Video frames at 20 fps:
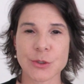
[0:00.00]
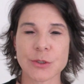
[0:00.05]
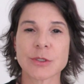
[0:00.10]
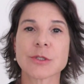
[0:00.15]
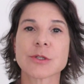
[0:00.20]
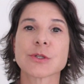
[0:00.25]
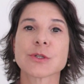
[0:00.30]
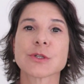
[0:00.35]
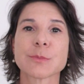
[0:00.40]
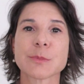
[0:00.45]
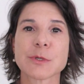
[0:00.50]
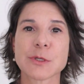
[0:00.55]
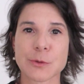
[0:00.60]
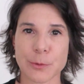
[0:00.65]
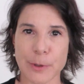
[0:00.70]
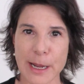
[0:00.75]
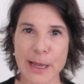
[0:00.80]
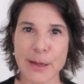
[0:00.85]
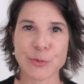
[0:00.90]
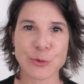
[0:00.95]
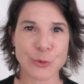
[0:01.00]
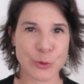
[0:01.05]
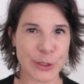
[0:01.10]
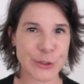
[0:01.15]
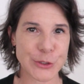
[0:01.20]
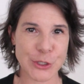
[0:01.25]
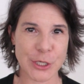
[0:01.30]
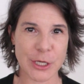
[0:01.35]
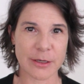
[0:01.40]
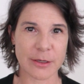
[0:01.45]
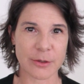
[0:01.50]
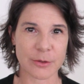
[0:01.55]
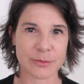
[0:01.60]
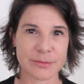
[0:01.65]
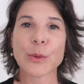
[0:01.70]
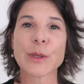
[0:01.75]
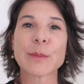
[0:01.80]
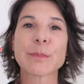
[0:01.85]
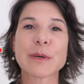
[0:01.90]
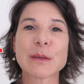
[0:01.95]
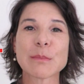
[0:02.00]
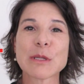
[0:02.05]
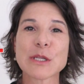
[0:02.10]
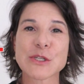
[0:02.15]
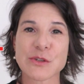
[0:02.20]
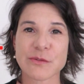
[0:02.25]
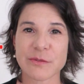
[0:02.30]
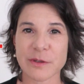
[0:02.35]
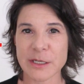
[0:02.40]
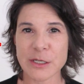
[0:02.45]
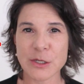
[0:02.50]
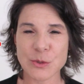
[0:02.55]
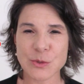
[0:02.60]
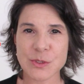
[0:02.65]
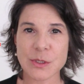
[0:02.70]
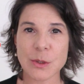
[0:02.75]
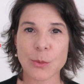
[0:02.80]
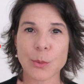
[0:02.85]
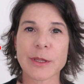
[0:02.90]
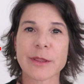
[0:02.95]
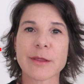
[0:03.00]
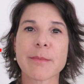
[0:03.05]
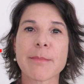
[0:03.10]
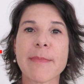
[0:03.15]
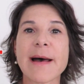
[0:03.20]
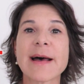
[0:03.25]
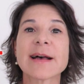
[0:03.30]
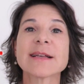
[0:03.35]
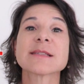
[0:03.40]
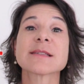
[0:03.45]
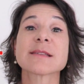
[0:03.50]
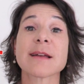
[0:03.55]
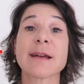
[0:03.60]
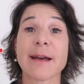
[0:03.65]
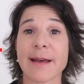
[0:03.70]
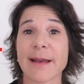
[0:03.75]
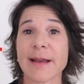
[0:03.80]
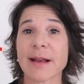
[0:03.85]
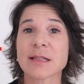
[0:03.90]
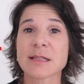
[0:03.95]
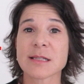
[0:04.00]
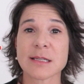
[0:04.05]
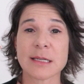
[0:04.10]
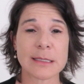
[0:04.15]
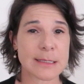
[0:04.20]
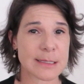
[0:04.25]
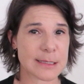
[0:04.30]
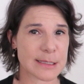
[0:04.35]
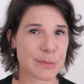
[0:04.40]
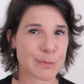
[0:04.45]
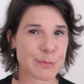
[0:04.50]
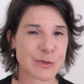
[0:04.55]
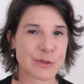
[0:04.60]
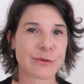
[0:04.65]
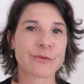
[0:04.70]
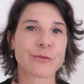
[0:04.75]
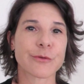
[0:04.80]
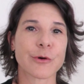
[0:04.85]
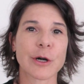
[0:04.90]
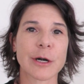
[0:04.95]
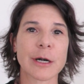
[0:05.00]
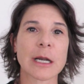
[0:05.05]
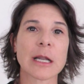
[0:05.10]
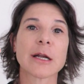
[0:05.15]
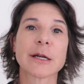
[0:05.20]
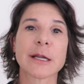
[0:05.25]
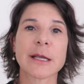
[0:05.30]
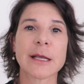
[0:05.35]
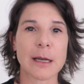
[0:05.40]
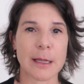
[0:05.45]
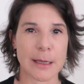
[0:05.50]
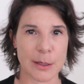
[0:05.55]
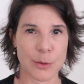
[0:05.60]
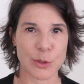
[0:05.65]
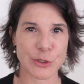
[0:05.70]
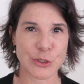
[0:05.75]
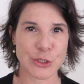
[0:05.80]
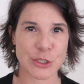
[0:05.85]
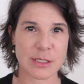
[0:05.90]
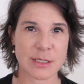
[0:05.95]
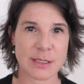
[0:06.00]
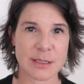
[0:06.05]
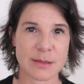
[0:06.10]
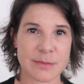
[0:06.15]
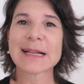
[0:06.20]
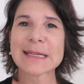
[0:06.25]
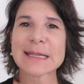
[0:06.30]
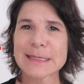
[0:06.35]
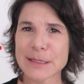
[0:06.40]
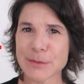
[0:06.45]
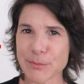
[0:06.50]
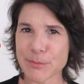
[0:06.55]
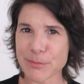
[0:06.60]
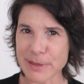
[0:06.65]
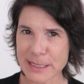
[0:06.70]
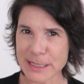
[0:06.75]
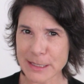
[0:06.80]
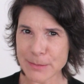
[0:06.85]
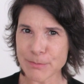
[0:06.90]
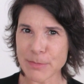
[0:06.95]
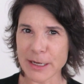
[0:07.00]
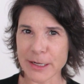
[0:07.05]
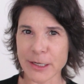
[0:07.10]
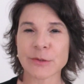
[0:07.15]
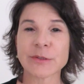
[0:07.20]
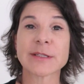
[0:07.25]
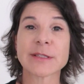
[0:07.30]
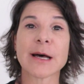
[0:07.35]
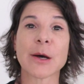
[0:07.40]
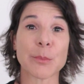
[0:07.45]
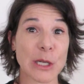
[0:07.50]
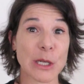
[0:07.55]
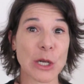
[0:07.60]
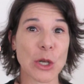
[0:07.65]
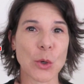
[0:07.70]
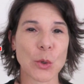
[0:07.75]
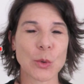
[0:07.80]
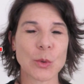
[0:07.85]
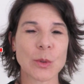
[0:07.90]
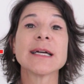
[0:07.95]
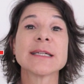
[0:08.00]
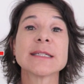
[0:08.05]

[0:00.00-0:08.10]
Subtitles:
you to subscribe to our channel. We publish videos with the best hacks and tips for learning languages. Click the big button down below